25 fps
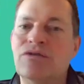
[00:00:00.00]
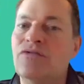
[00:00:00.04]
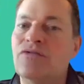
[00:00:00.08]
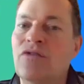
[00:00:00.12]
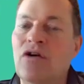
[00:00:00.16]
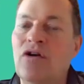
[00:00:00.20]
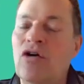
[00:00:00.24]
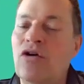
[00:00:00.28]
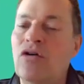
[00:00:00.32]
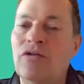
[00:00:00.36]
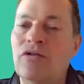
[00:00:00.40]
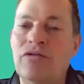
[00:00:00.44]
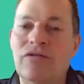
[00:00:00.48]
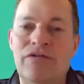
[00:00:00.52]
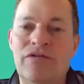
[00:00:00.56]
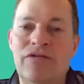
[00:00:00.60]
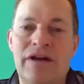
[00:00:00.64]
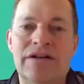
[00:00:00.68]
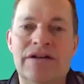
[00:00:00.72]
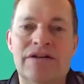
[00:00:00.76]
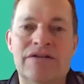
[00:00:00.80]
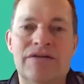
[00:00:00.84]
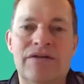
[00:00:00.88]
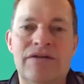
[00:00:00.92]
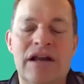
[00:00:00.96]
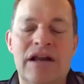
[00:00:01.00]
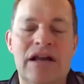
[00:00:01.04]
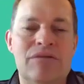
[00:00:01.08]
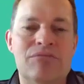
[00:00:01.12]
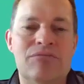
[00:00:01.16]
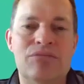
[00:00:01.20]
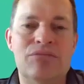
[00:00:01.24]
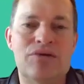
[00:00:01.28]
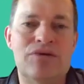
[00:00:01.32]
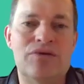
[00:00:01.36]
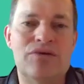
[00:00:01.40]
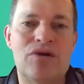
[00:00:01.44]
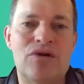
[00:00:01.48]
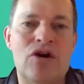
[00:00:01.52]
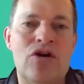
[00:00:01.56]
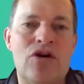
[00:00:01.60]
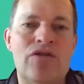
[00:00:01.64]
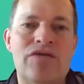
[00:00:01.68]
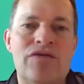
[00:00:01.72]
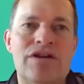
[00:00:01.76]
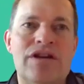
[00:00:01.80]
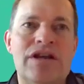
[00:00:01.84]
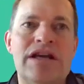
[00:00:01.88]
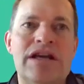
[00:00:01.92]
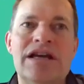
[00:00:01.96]
to evolve and develop
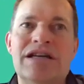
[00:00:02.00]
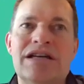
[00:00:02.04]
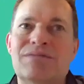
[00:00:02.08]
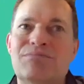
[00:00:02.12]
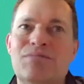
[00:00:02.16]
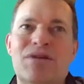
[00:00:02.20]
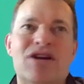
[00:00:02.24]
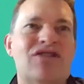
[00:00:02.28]
over the years,